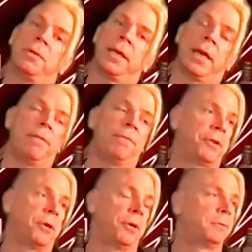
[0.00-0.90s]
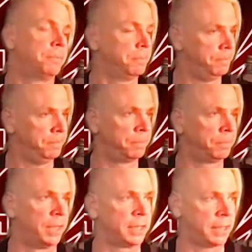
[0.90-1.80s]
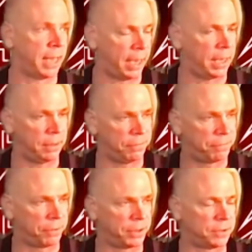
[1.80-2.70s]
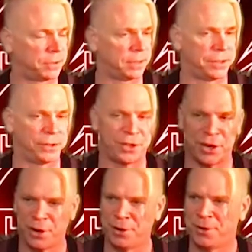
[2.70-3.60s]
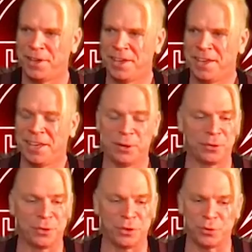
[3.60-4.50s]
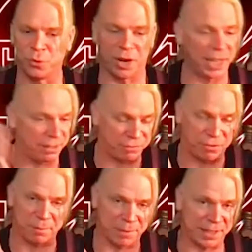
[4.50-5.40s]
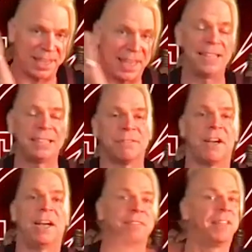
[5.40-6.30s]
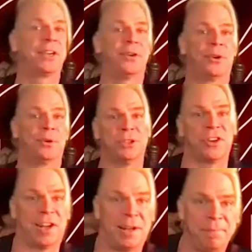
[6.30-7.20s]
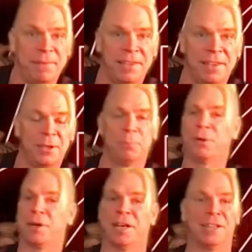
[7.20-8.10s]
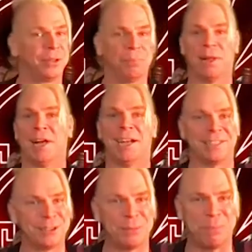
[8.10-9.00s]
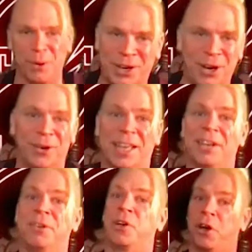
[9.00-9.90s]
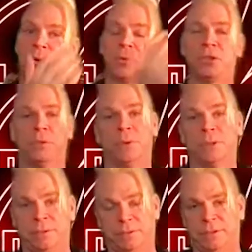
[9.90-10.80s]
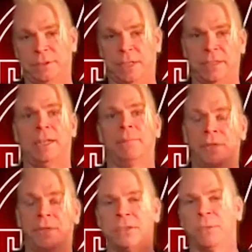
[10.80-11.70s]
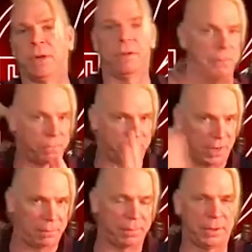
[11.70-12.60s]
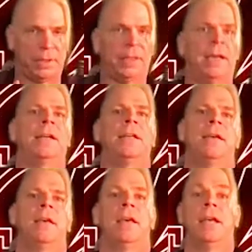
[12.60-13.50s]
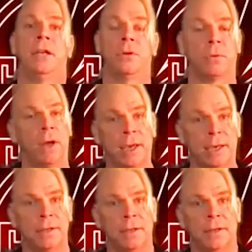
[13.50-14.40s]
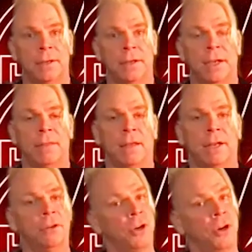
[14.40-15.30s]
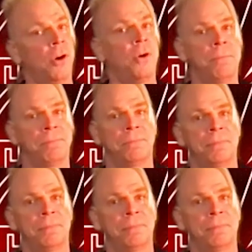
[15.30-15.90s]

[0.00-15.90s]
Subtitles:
Like I've heard Nick Cave, for instance, he'll write from like 8 to 5, like a normal job. He'll put on his little black sport coat and he'll go to a designated place away from the family and all that. And he'll write, and then he'll go home.